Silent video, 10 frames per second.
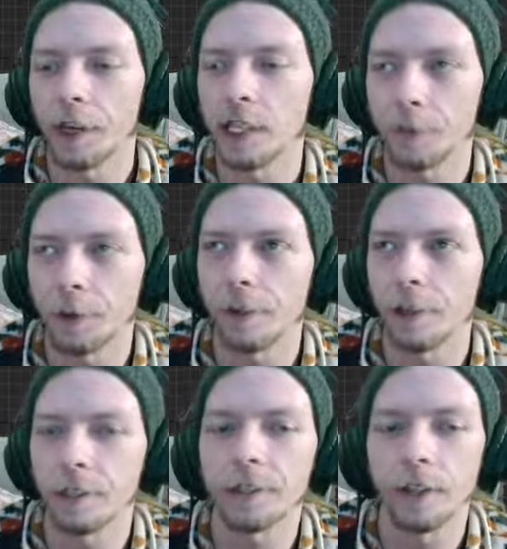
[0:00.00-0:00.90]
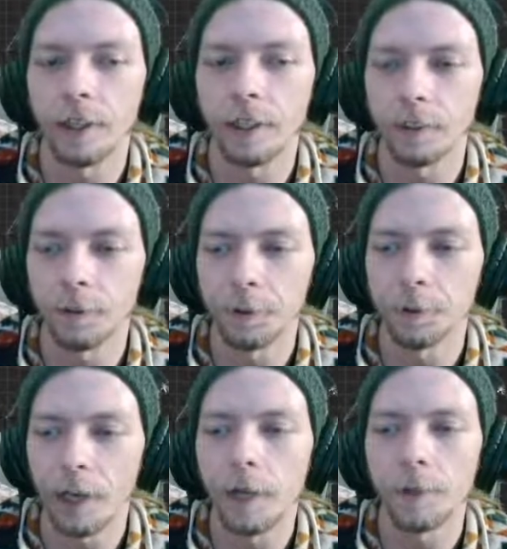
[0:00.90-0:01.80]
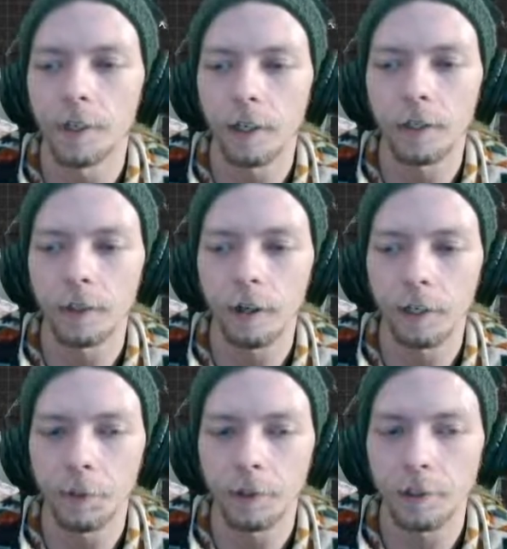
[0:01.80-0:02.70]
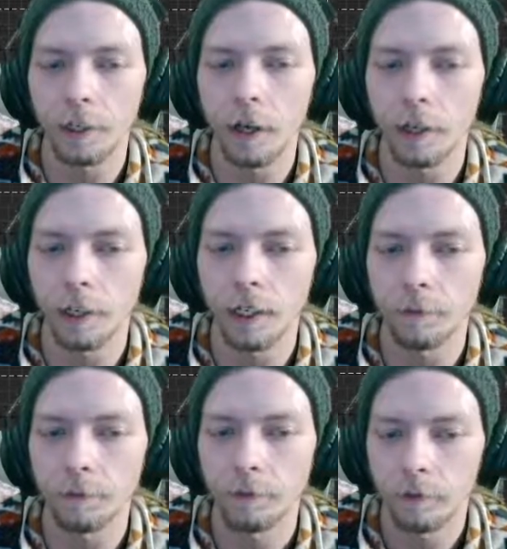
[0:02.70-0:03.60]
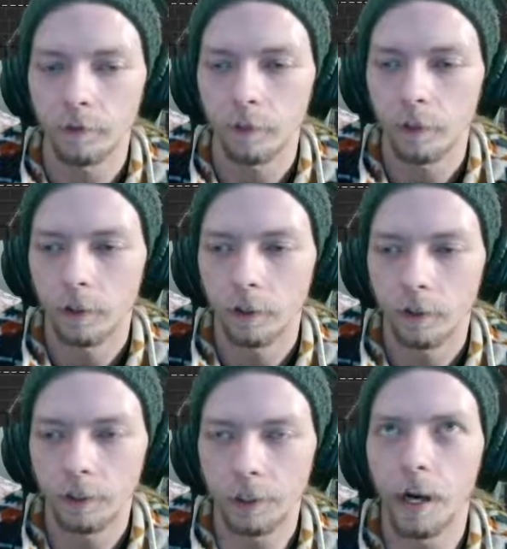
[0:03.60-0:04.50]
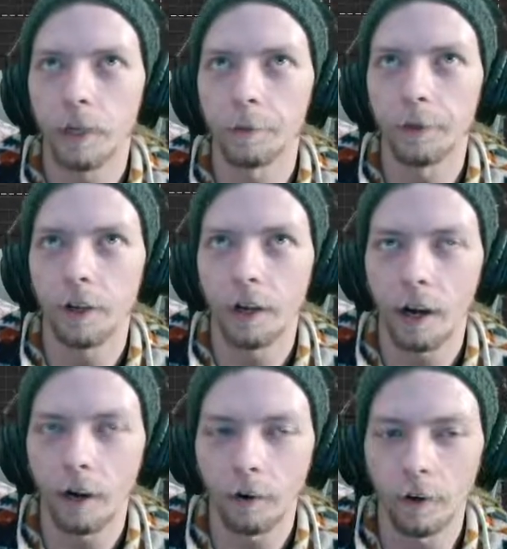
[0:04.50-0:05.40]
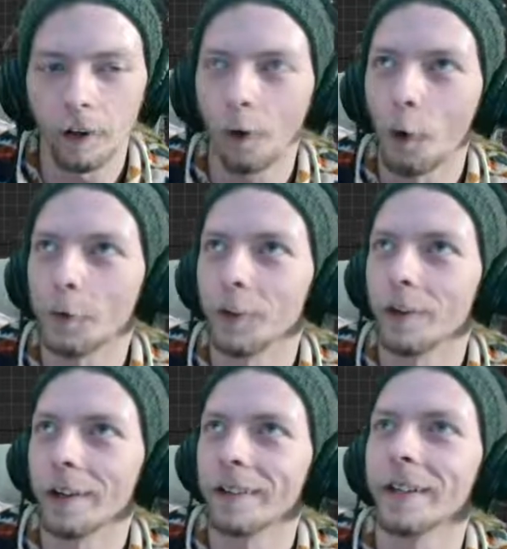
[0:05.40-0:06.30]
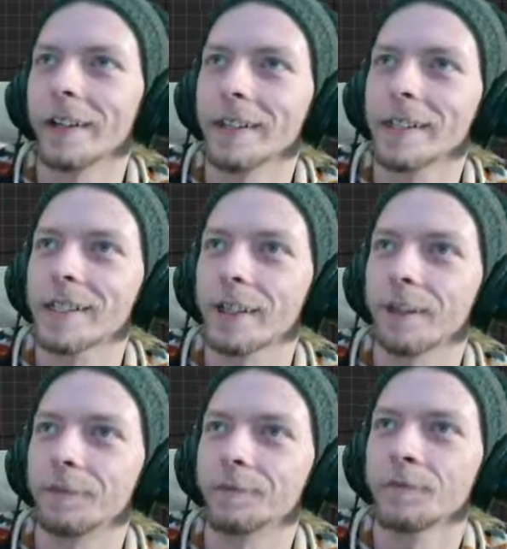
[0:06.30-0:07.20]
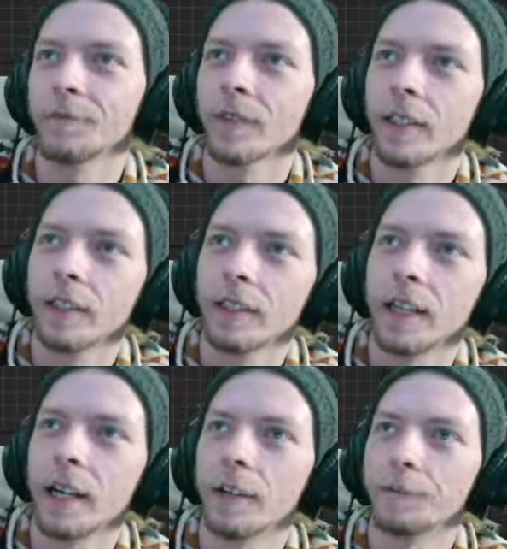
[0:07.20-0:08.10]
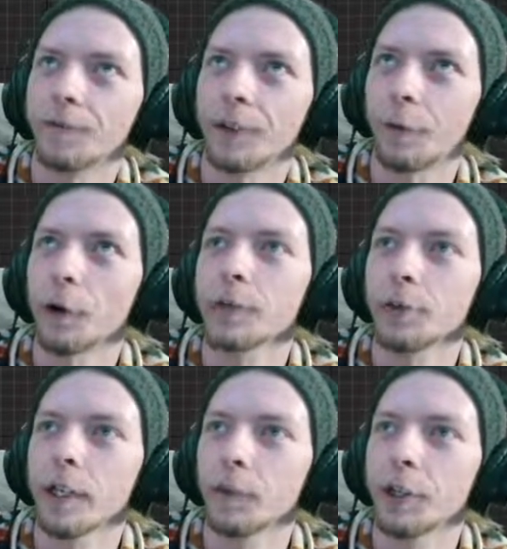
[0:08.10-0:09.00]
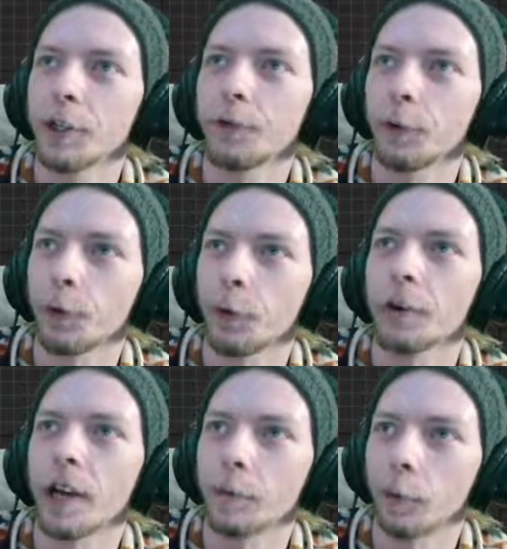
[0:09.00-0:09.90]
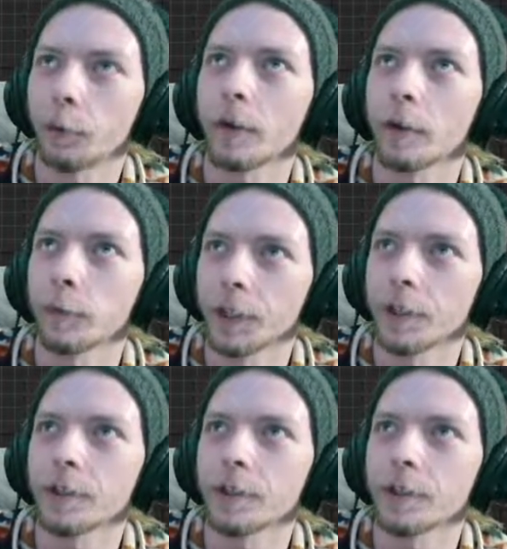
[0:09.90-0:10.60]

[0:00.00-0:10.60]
experience that I need to do game design documents to kind of plan out how I'm doing things. So yeah, the first stream we do for the horror game will probably be us